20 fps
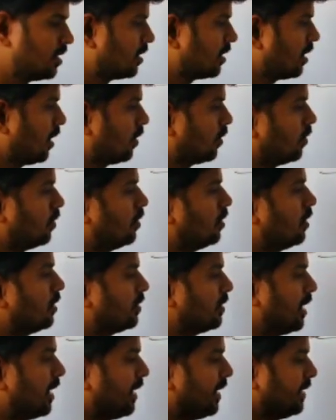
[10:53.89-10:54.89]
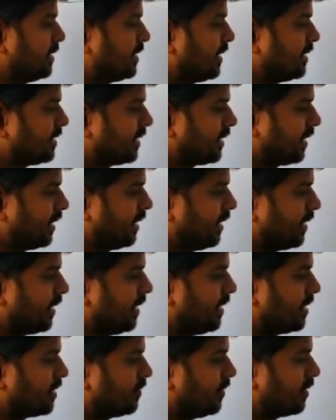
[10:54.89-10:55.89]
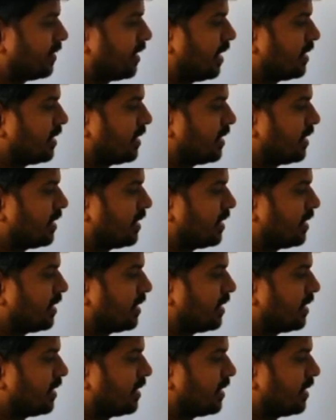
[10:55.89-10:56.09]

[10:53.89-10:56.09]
Now the inside circle in radius will